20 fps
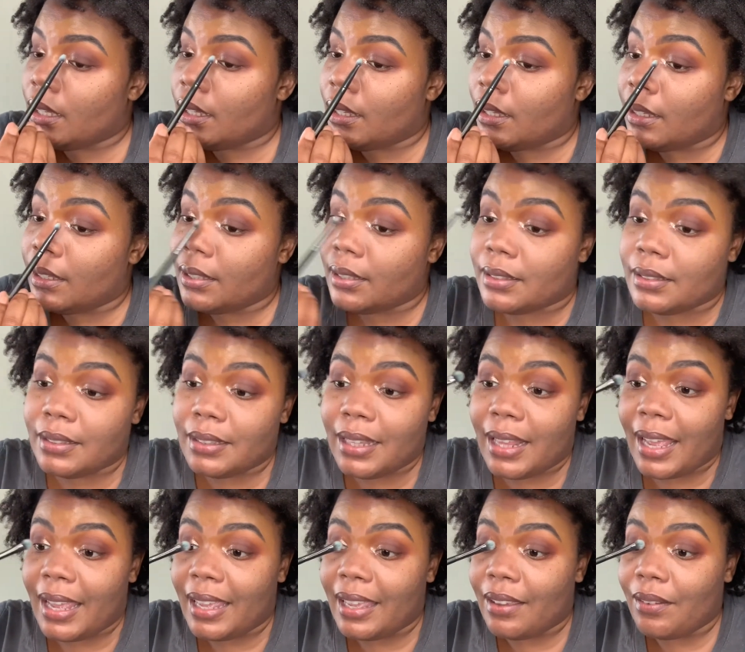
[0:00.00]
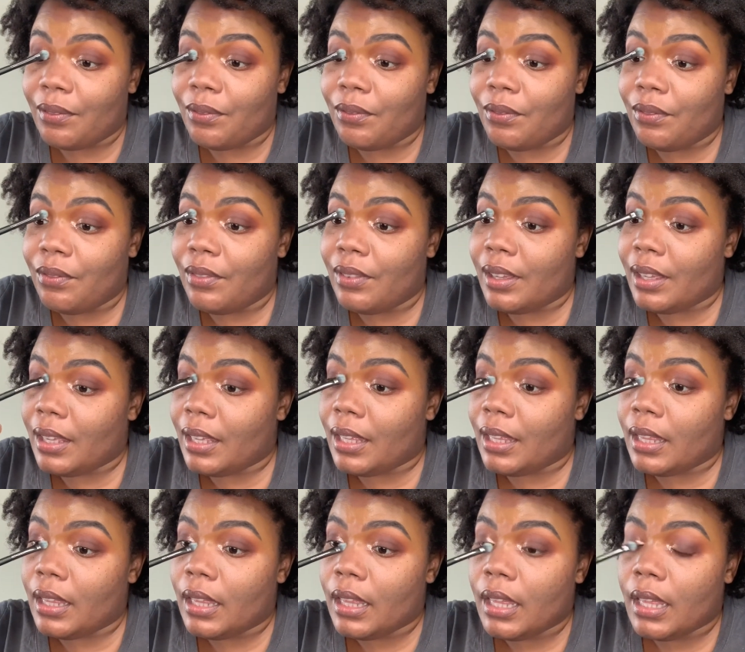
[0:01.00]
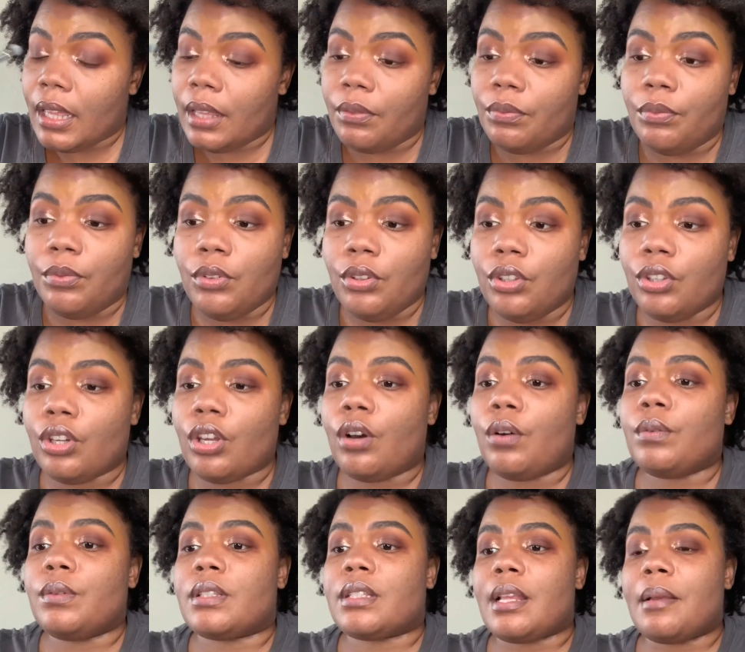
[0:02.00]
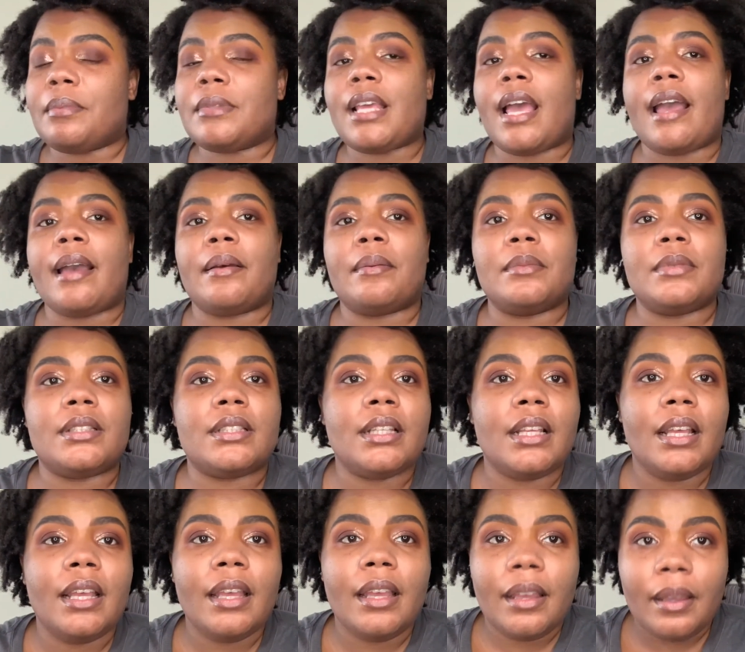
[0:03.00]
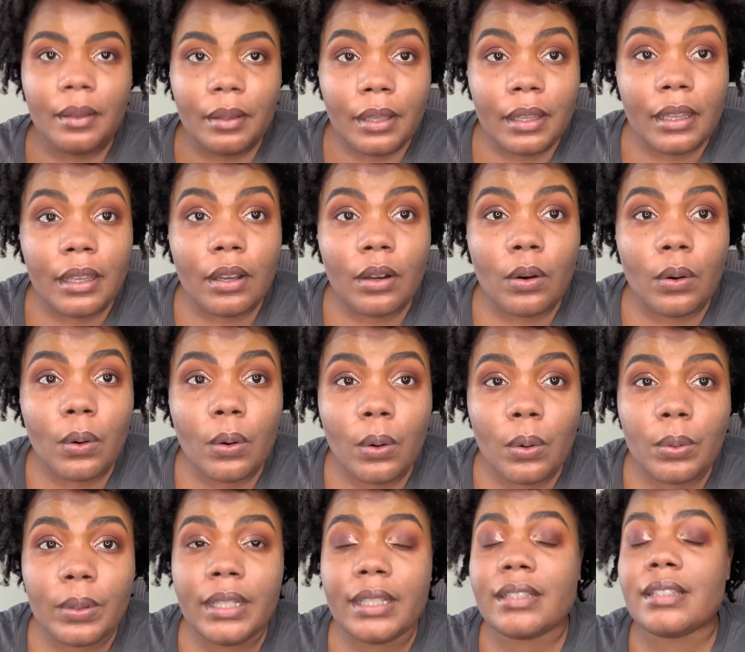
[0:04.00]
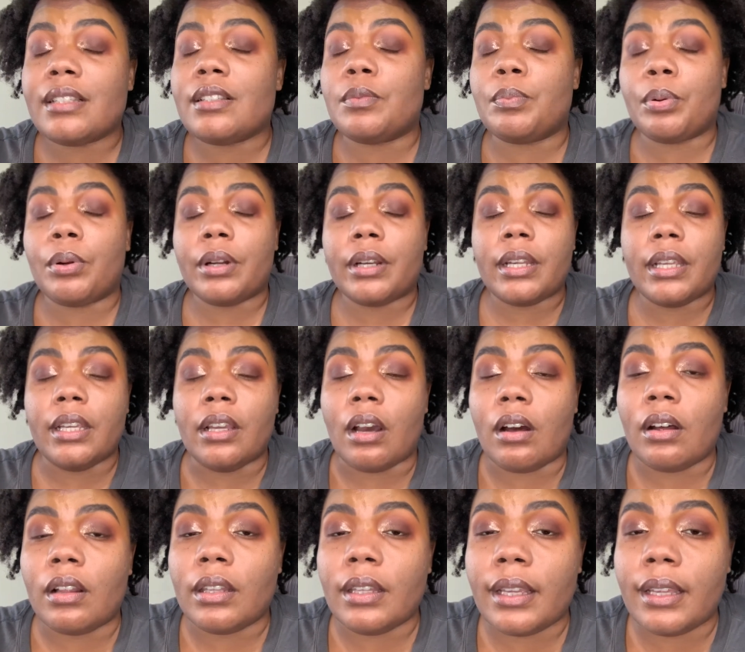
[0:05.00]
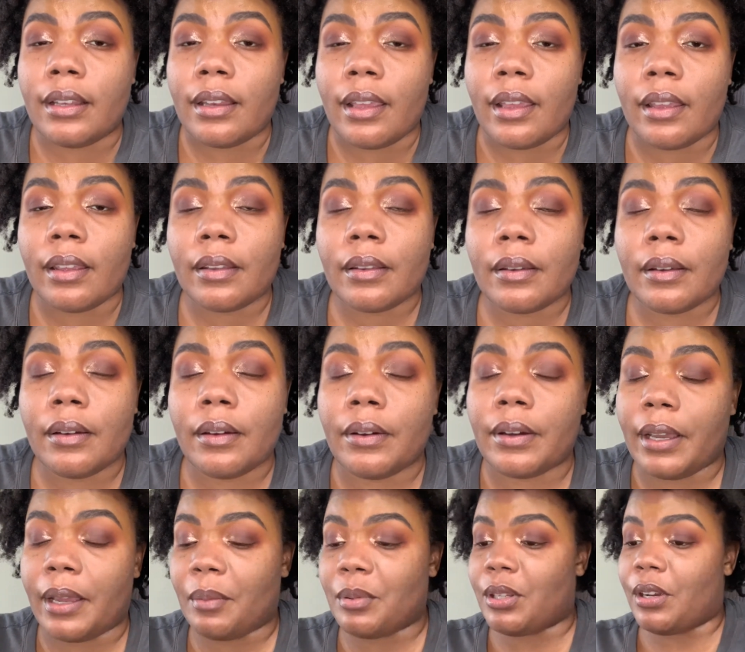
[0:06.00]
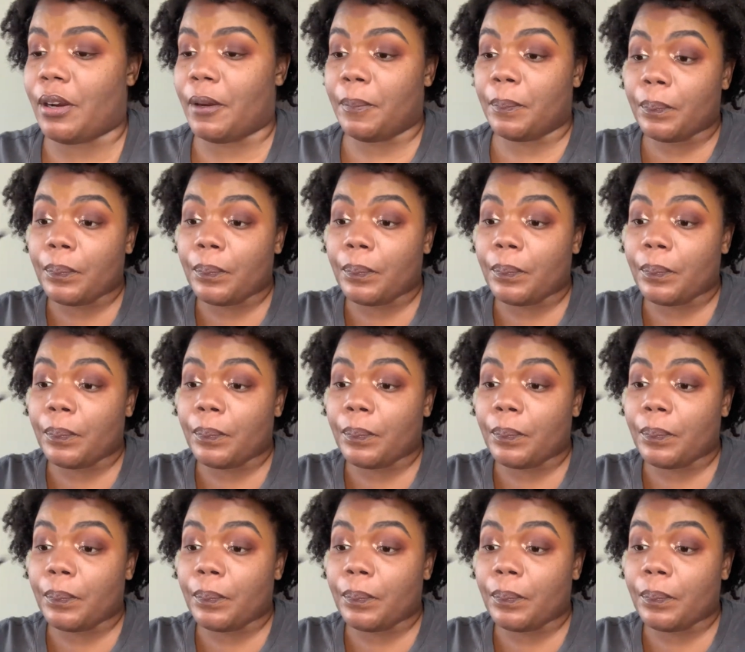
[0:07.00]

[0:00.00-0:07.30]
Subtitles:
It's like, you know, sometimes, oh, this is pretty, y'all. Look at that. Okay, I'm sorry.